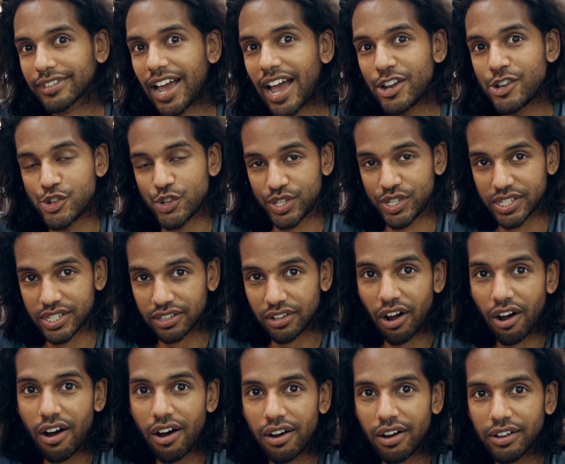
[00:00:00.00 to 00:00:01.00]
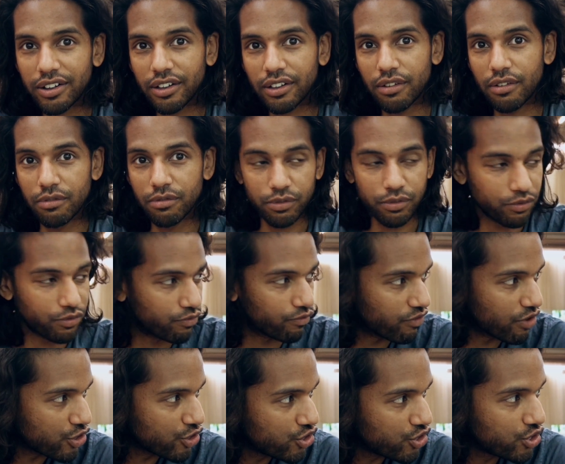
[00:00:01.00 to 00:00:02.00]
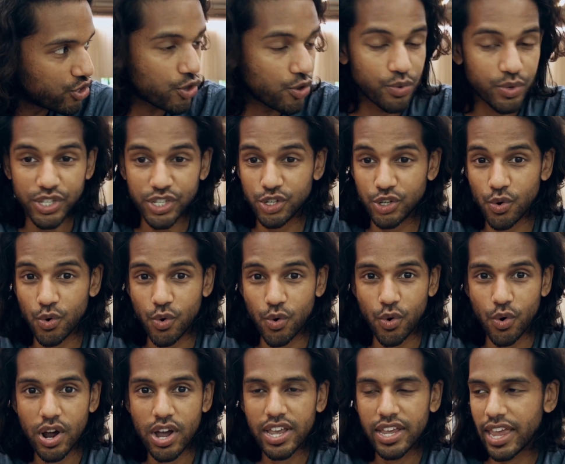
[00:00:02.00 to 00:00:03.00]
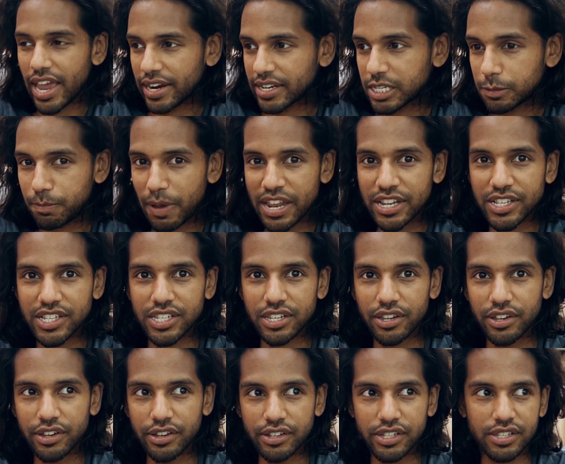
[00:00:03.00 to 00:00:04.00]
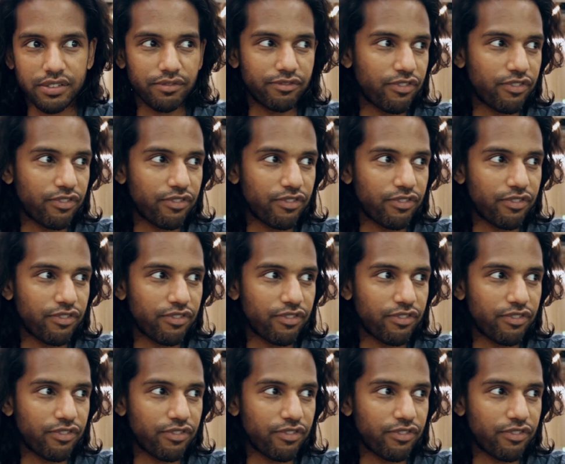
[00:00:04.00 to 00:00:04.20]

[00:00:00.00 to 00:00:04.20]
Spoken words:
and just start. Reduce your expenses,